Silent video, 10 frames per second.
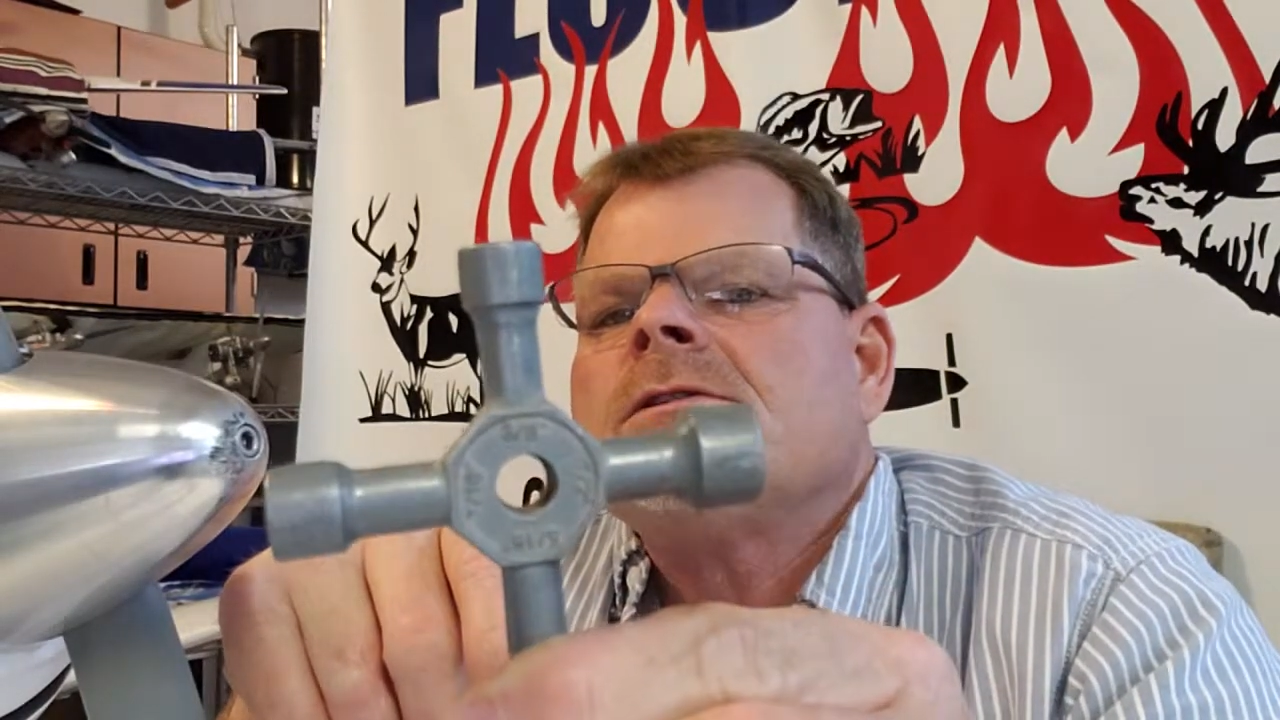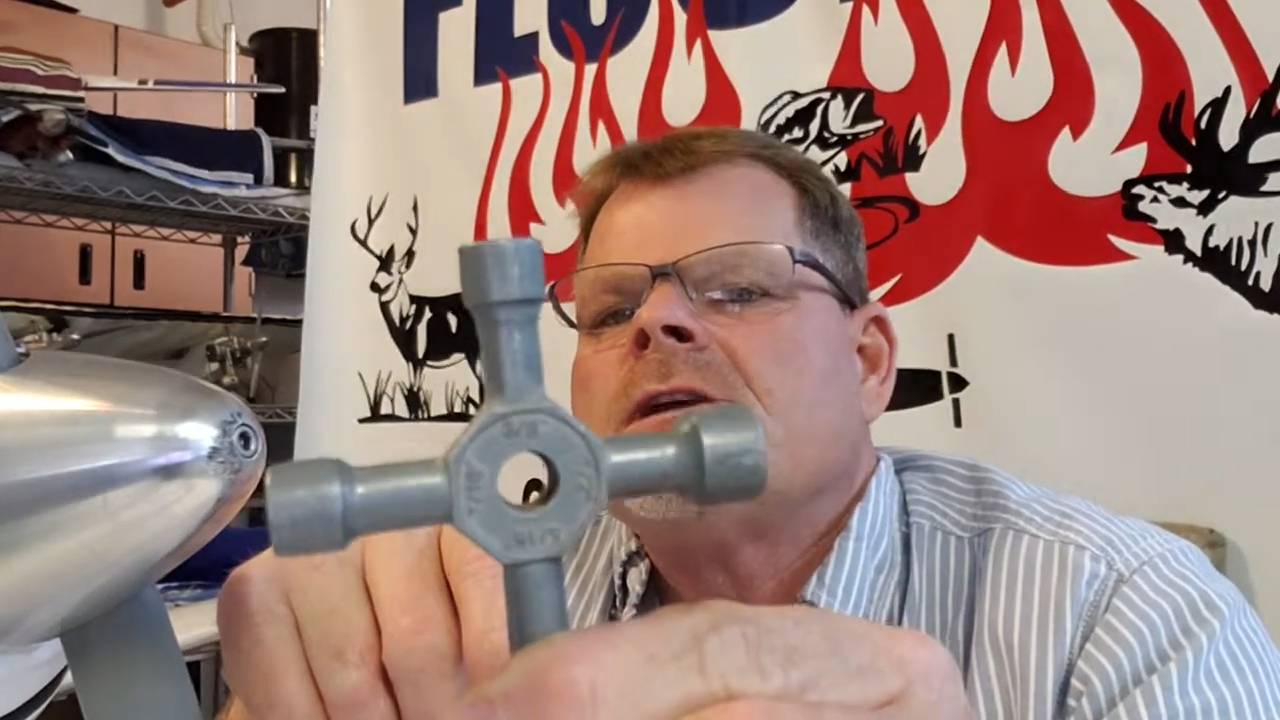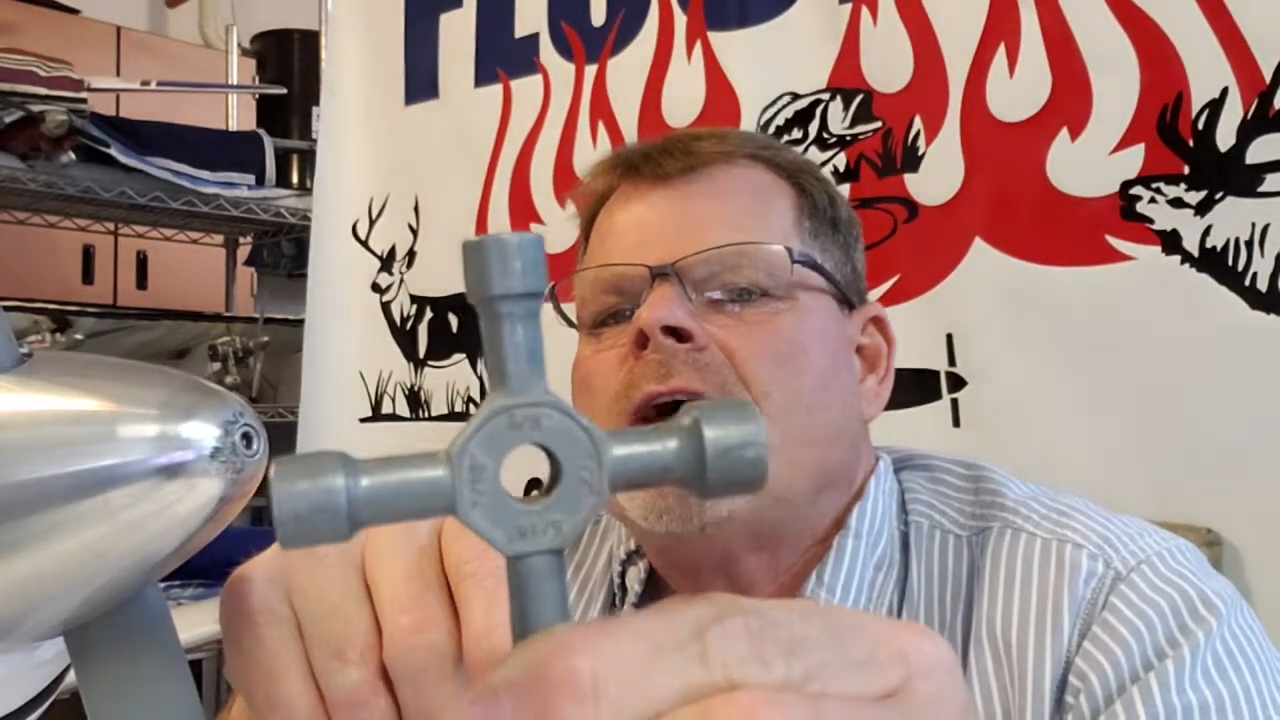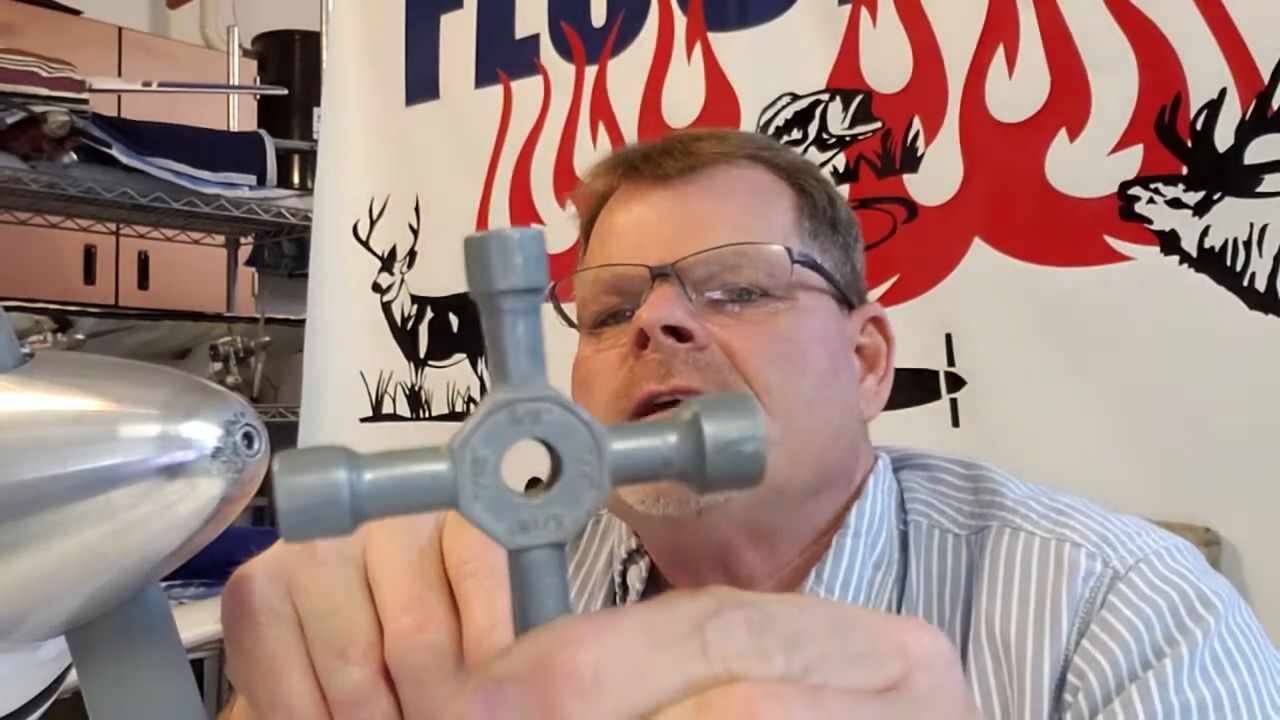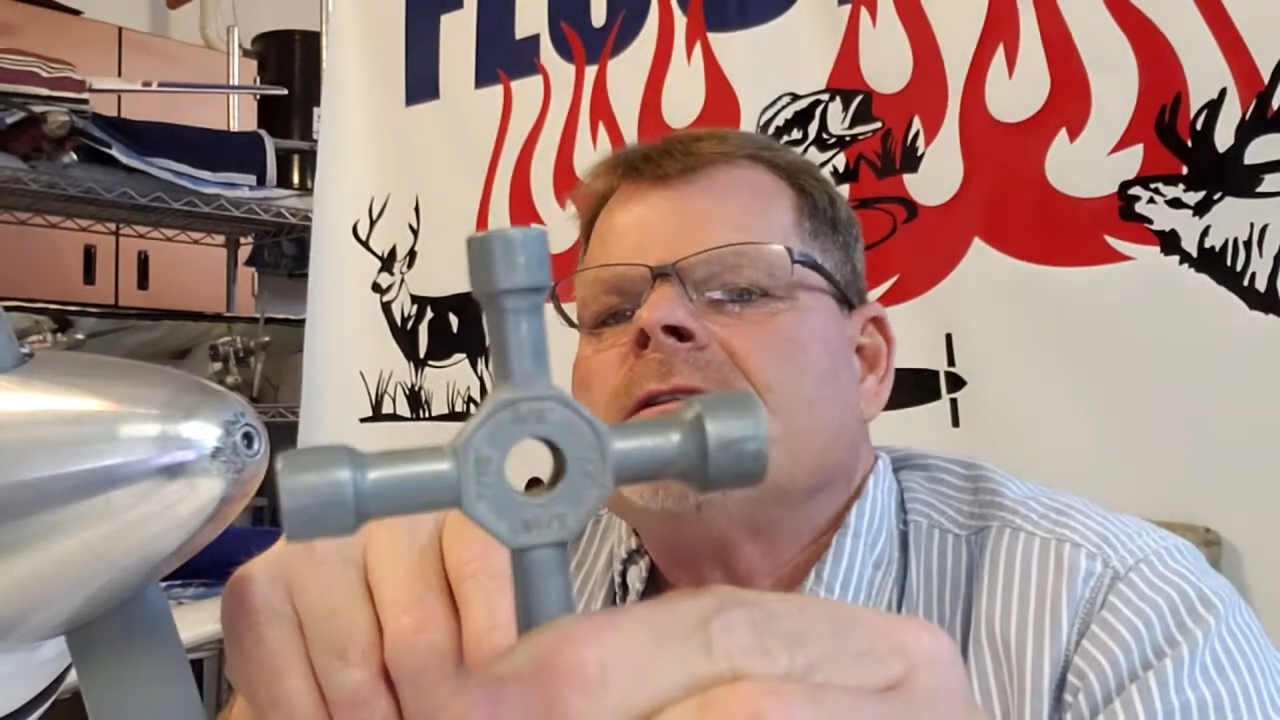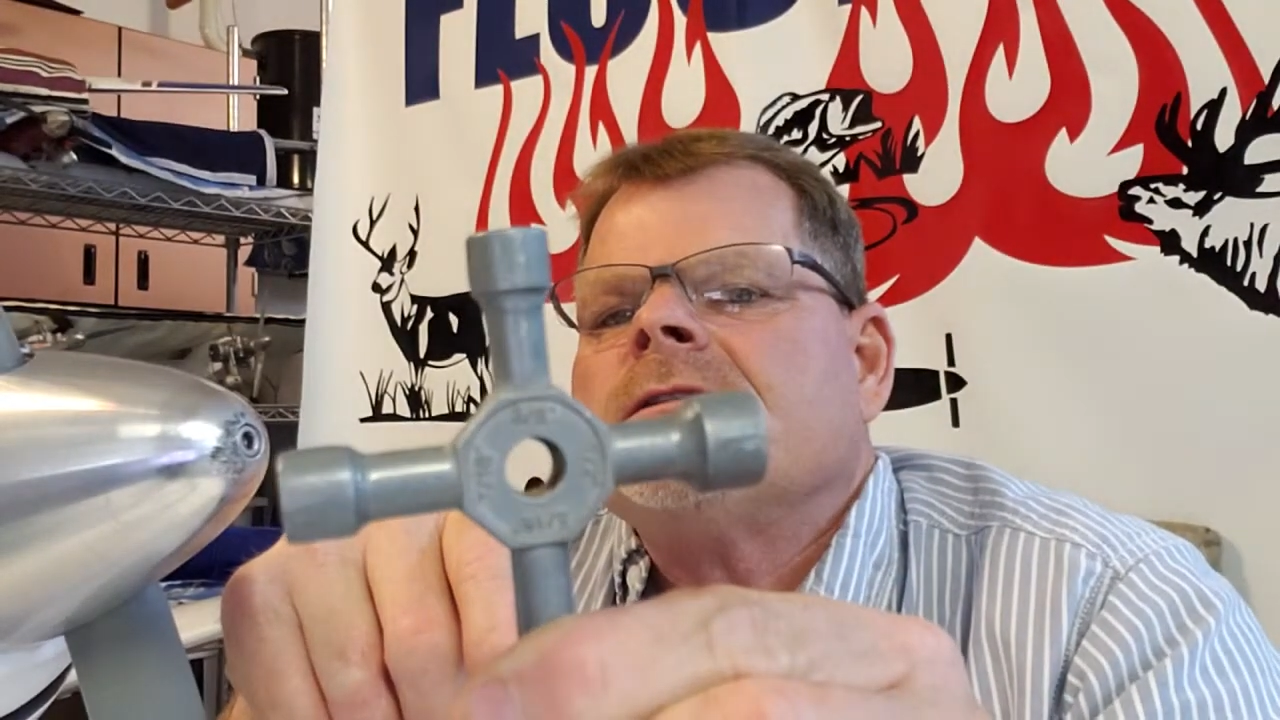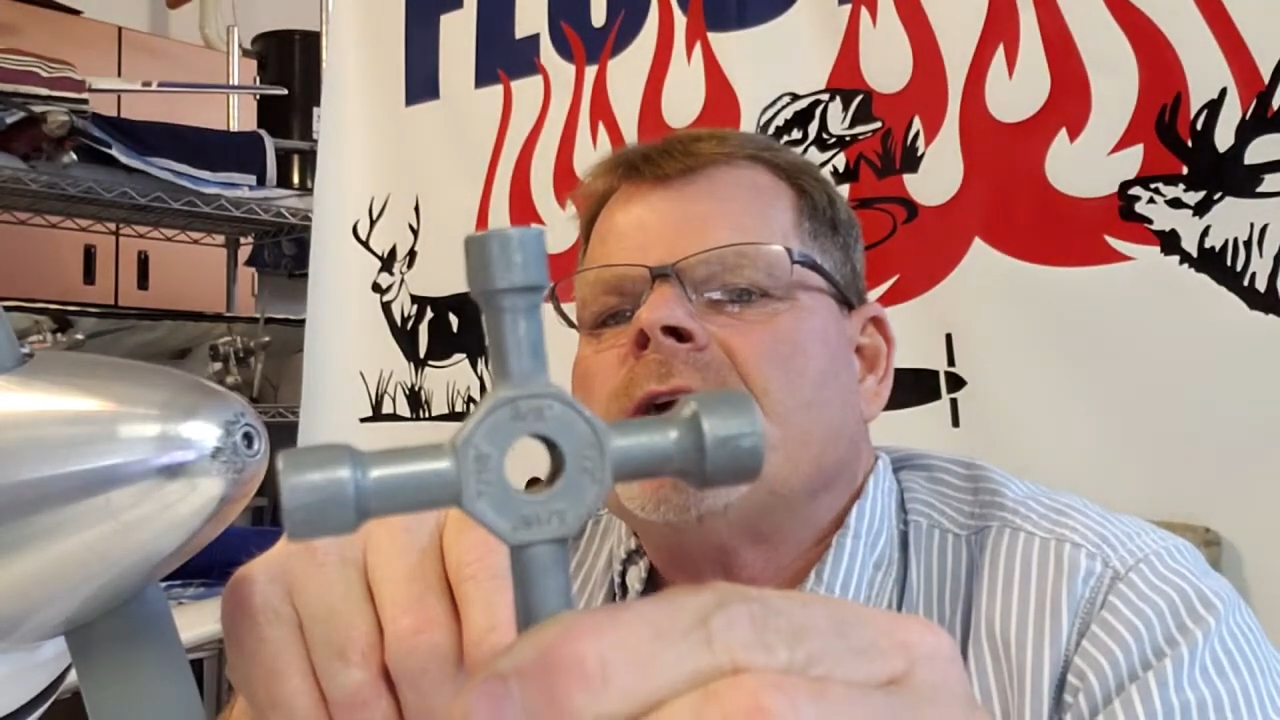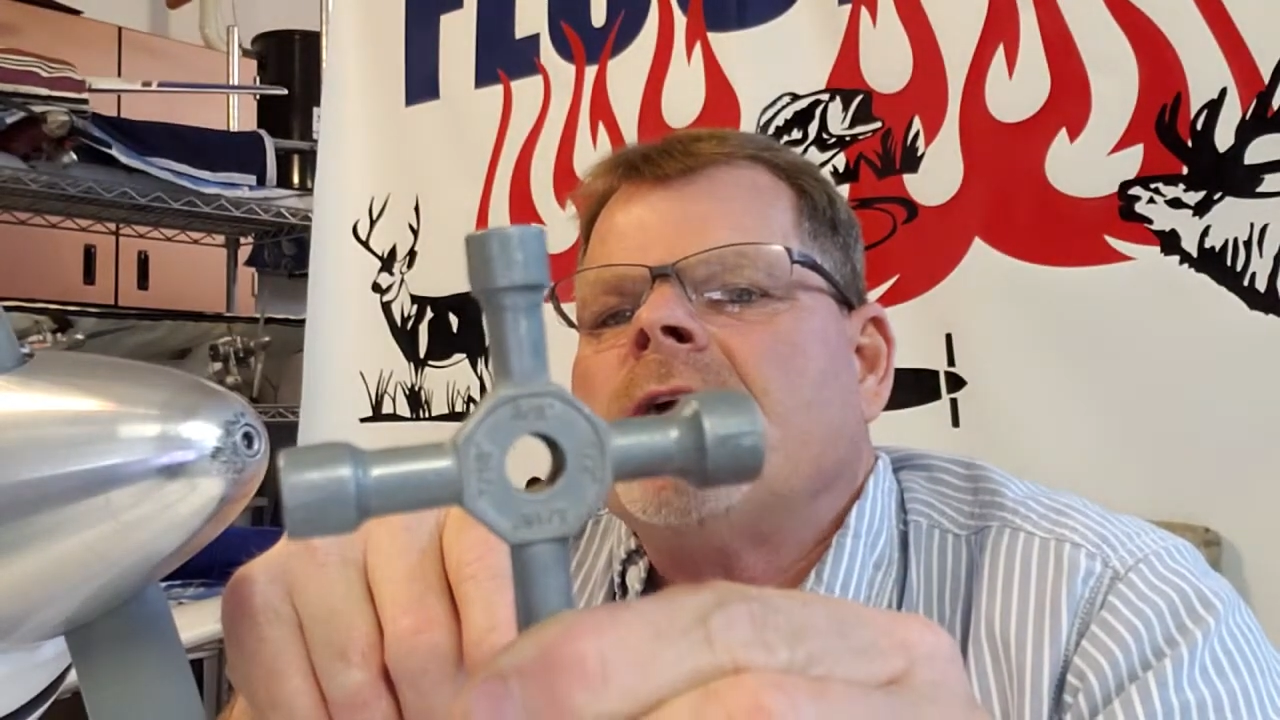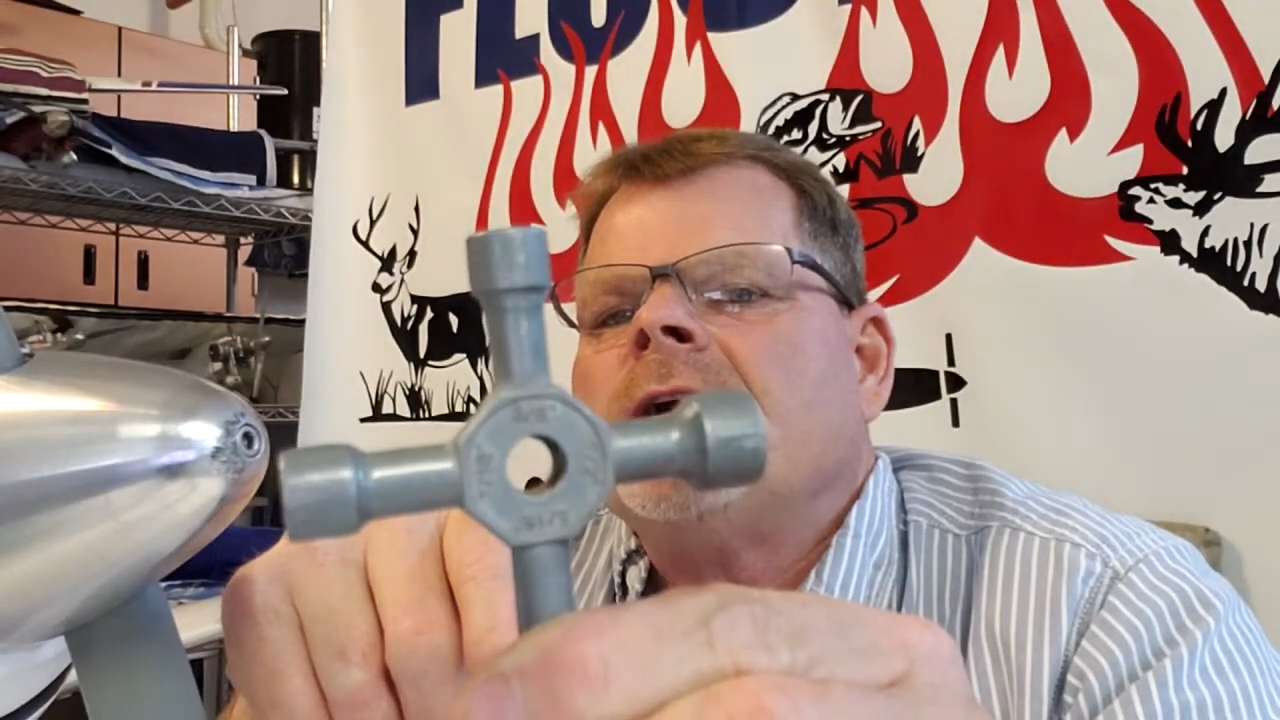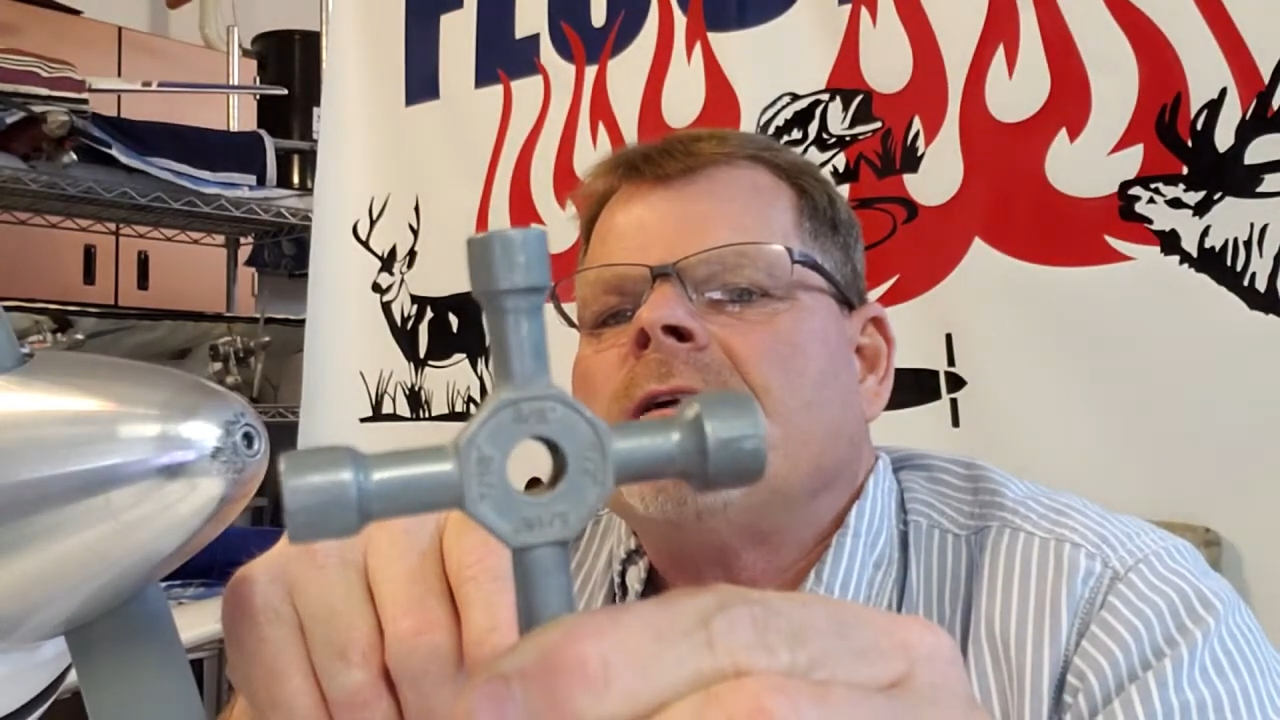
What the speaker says: sizes on